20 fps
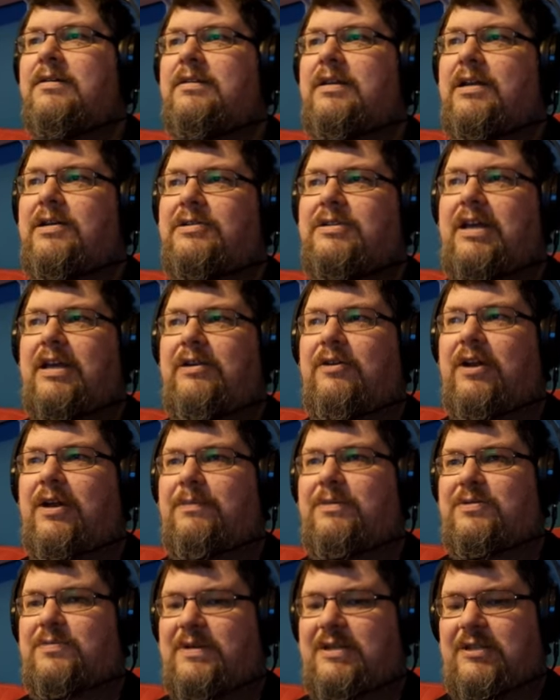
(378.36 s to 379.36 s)
Did you say your
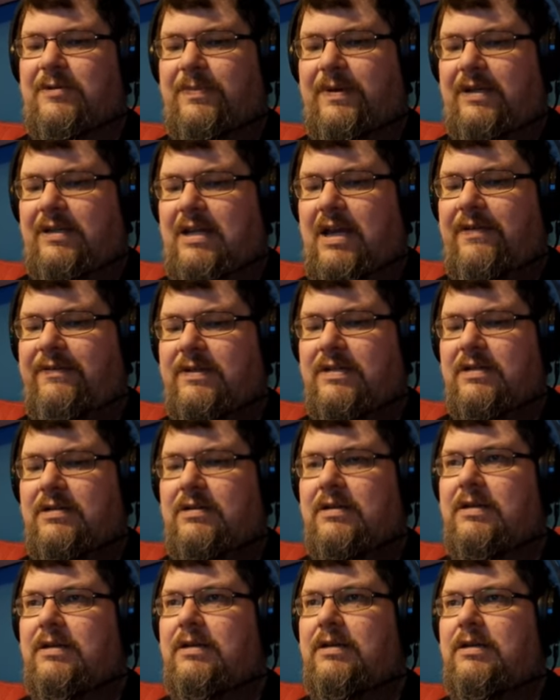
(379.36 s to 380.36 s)
name is Mr. Pete Davison?
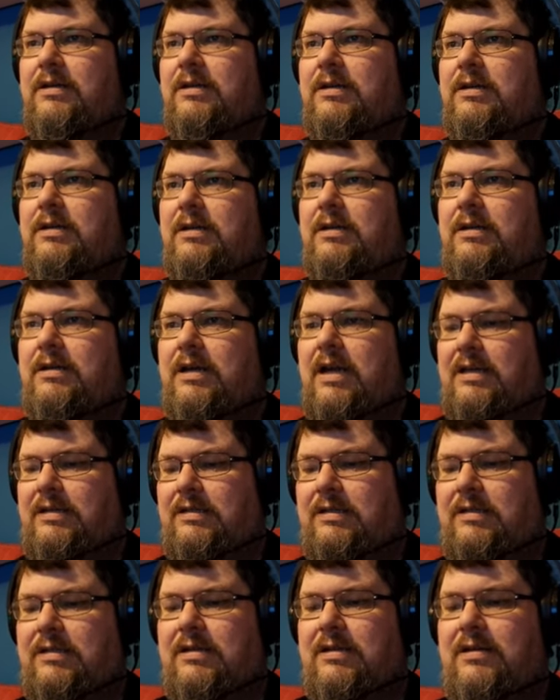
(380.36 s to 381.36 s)

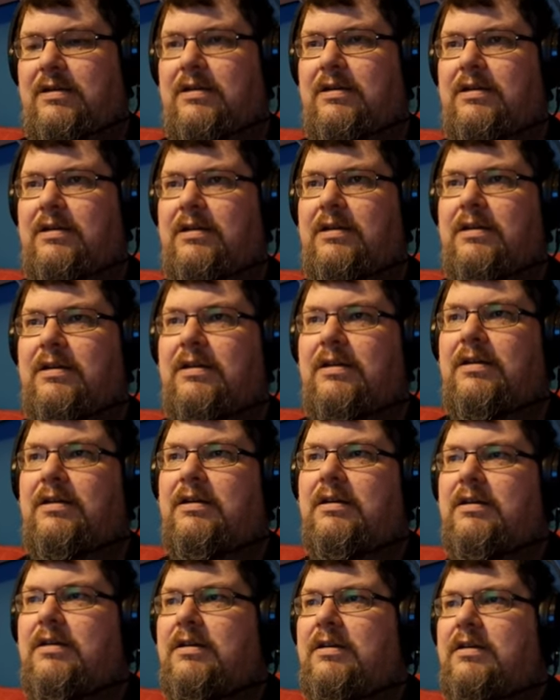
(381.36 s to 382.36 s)
Yes.
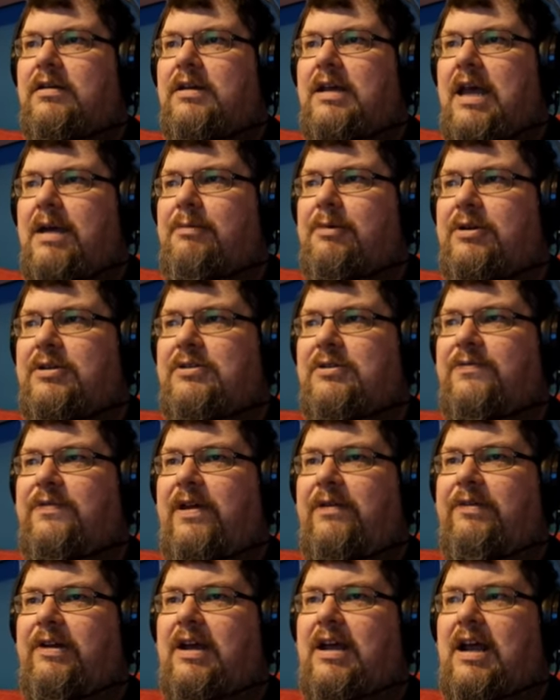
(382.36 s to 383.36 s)
And what is your
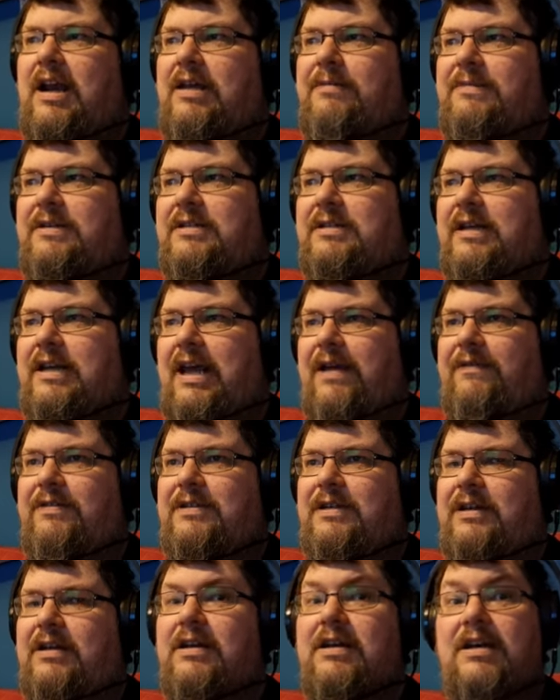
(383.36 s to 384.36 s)
favourite colour, Mr.
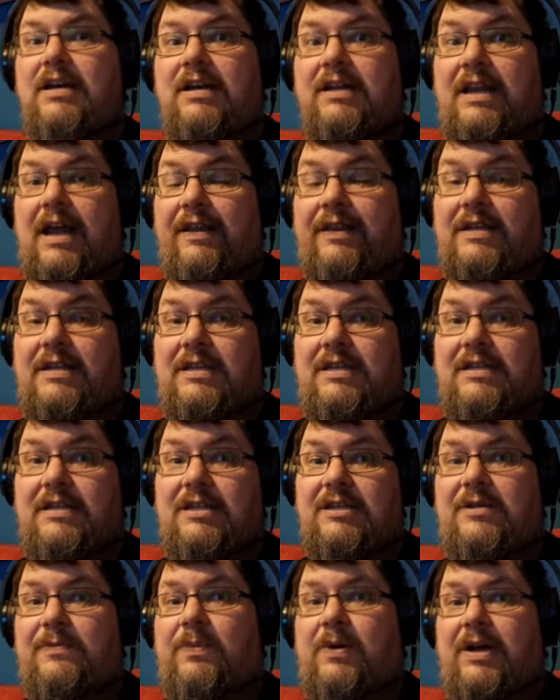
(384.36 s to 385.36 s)
Davison? Now, this is a
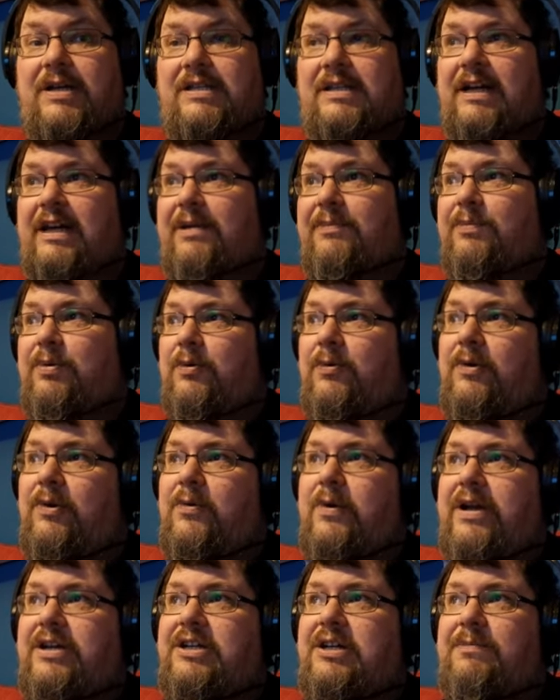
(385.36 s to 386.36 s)
surprisingly important
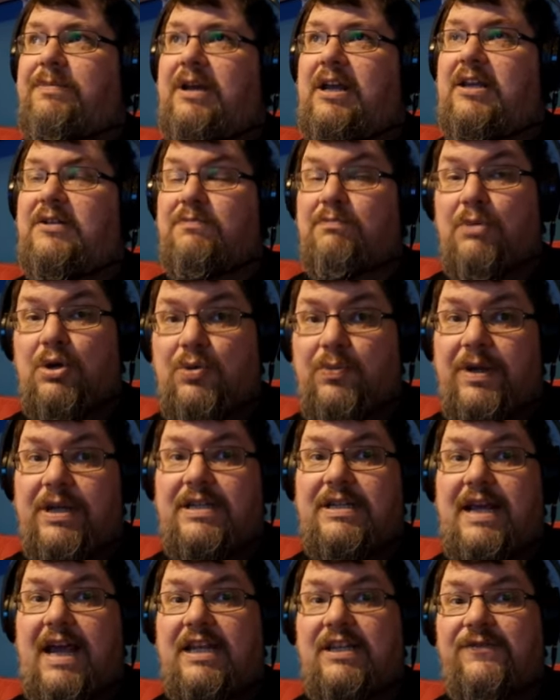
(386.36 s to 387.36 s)
question because
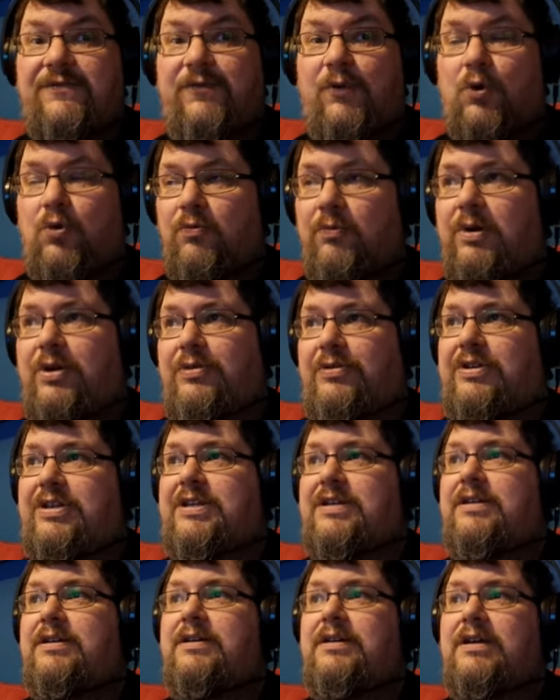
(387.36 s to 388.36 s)
Moonmist has four
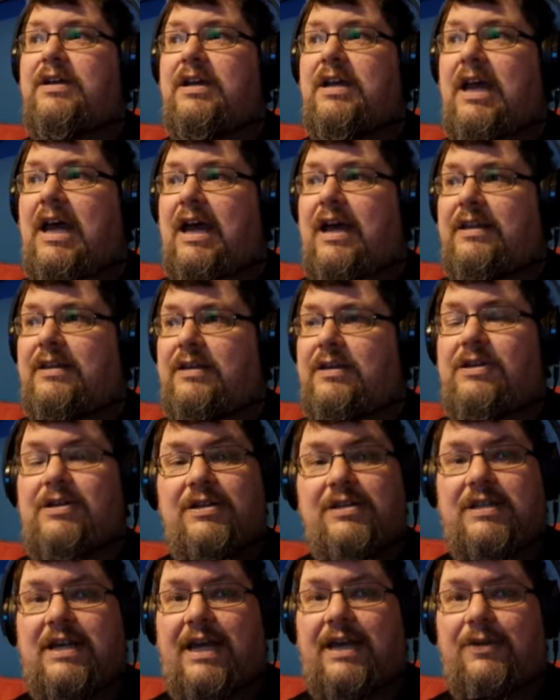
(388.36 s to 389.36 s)
routes uh, that you
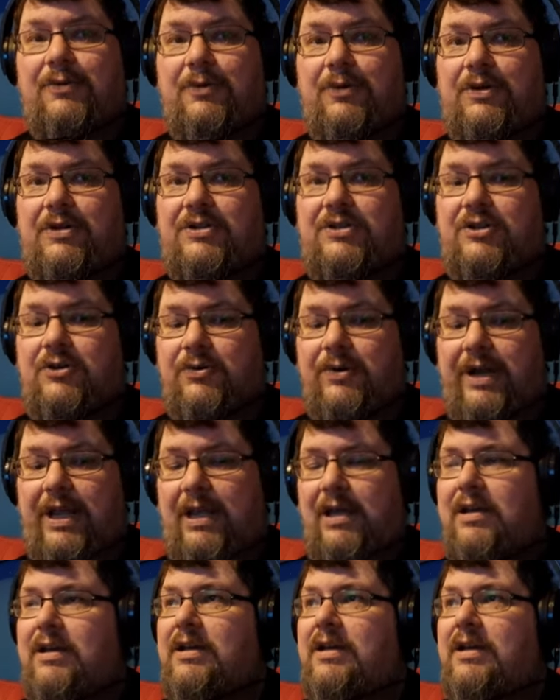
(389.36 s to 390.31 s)
can take through the story.